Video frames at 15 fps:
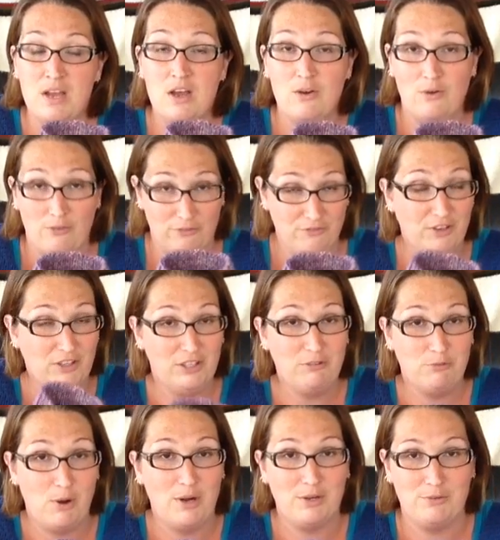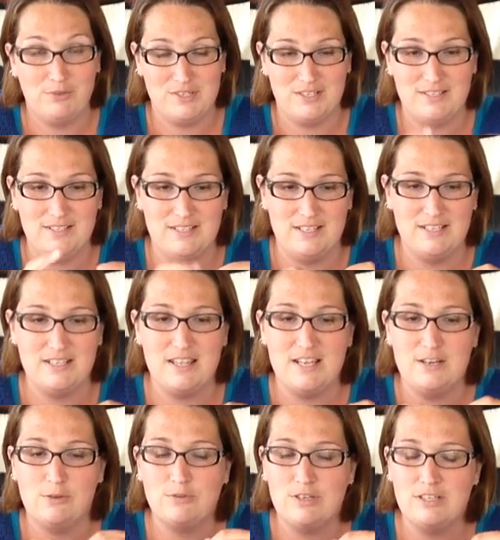well, fairly water resistant. They
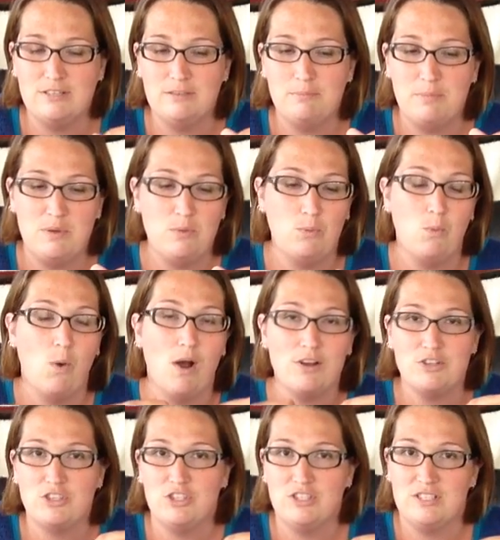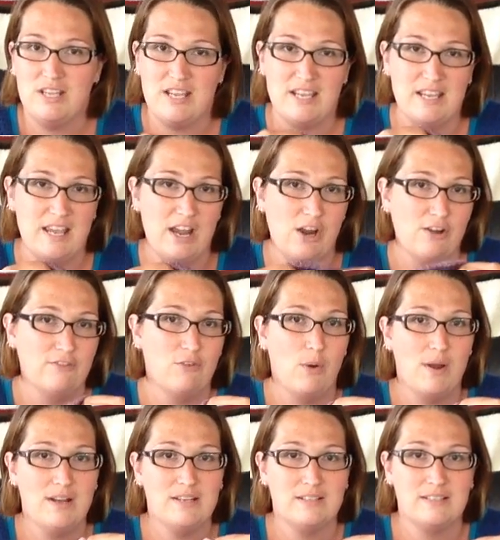don't need to be washed and taken care of
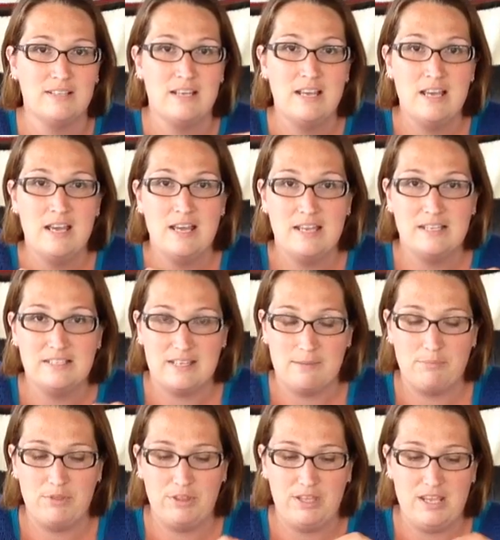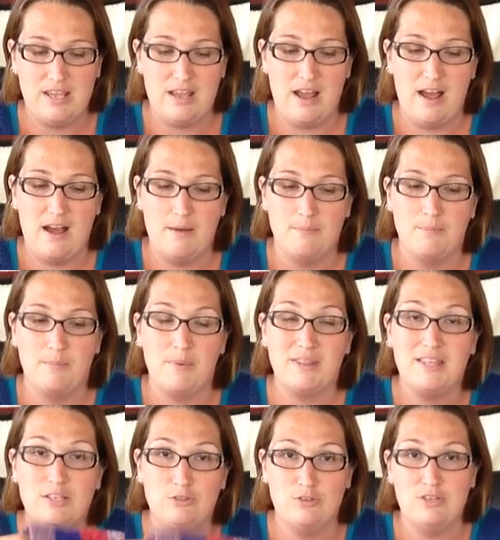quite as in-depthly, but
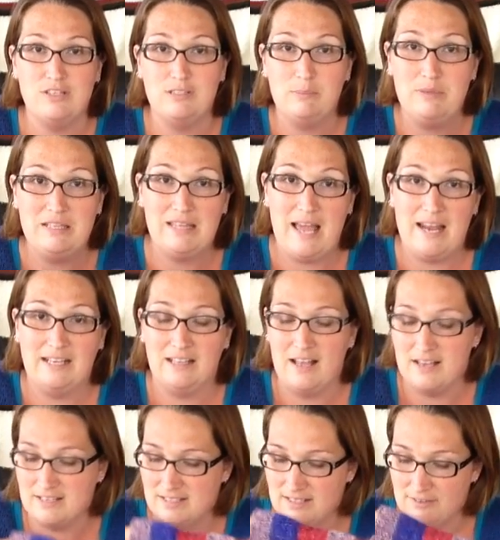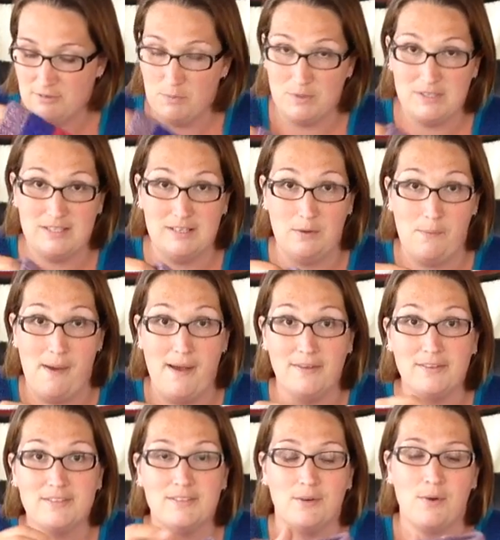they do need to be lanolized every once in a while.
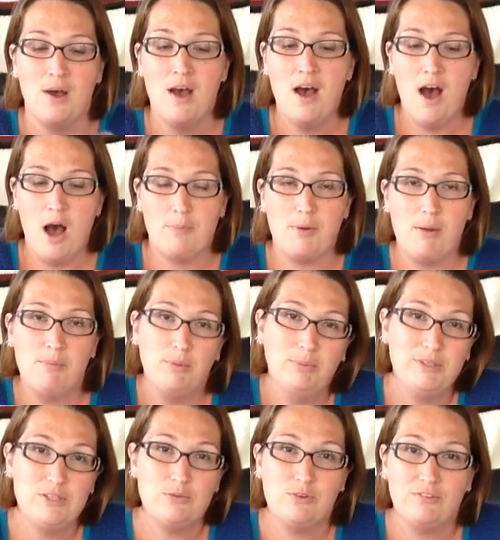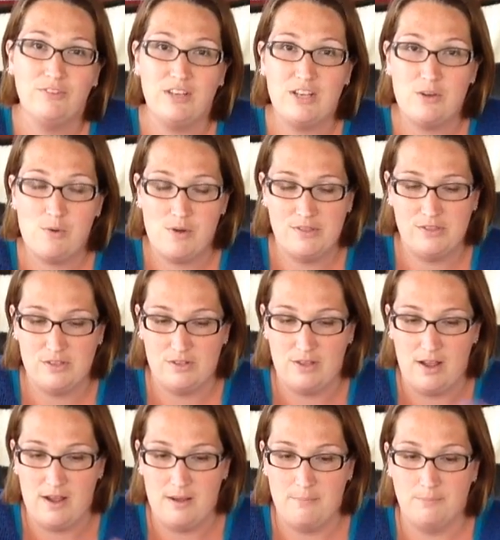So I'll probably do a video on
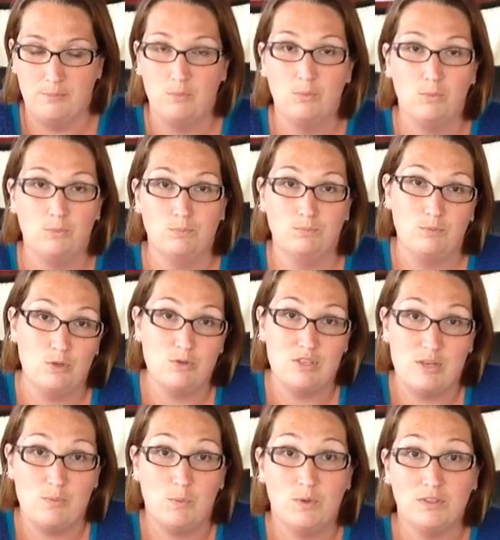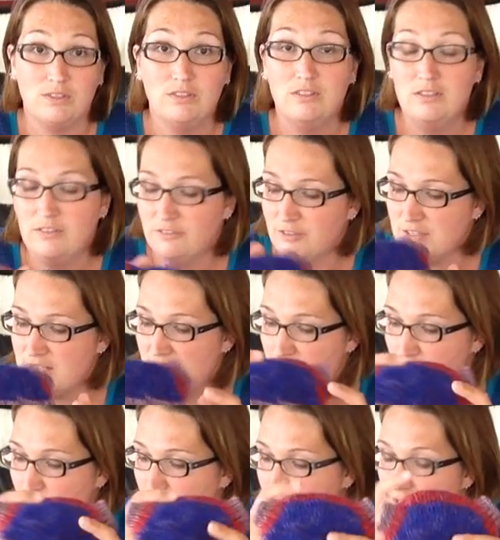using wool for
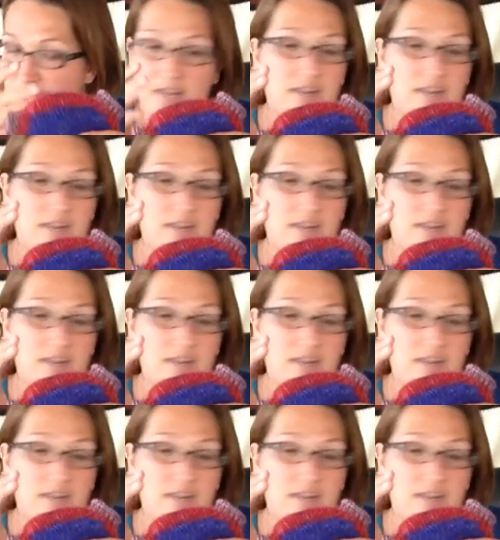diapers